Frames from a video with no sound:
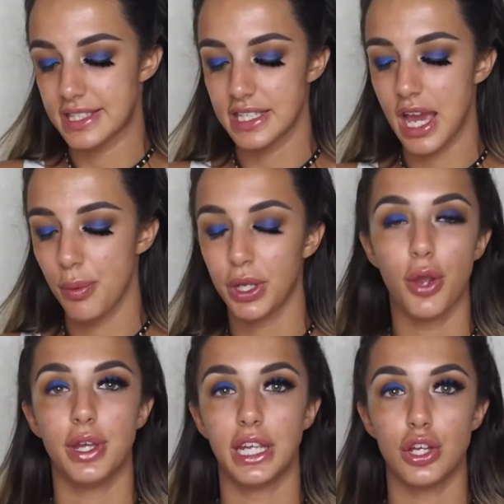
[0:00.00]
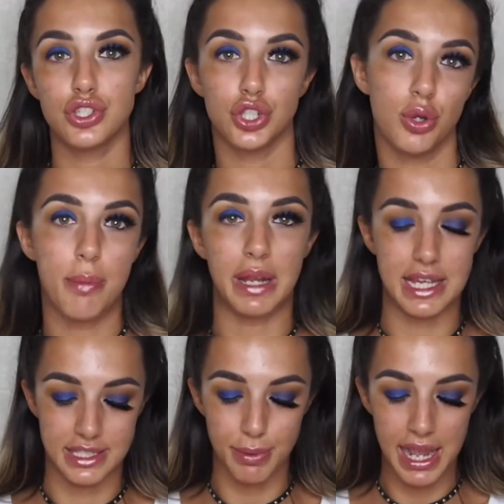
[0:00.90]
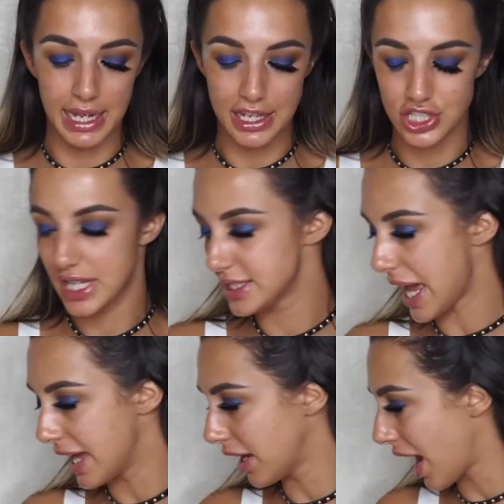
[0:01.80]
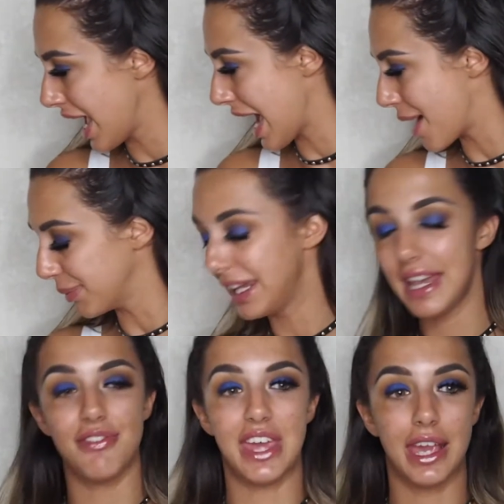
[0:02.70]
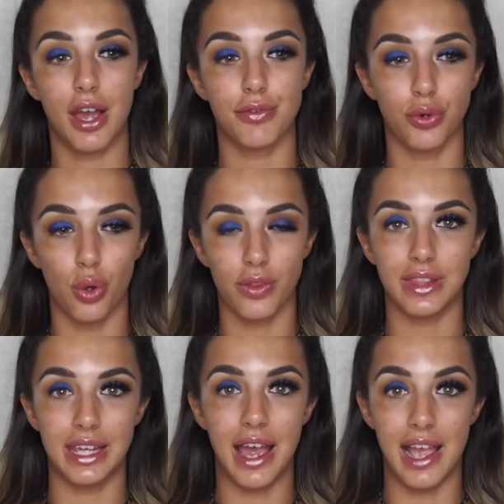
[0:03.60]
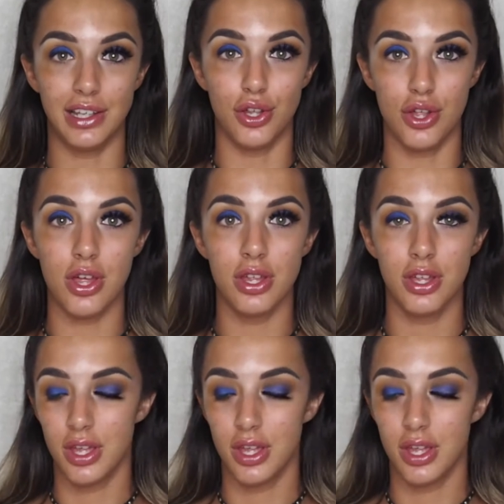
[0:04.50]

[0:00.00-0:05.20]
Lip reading: so now we're going to apply some eyelashes, and I am living for the Eyelure.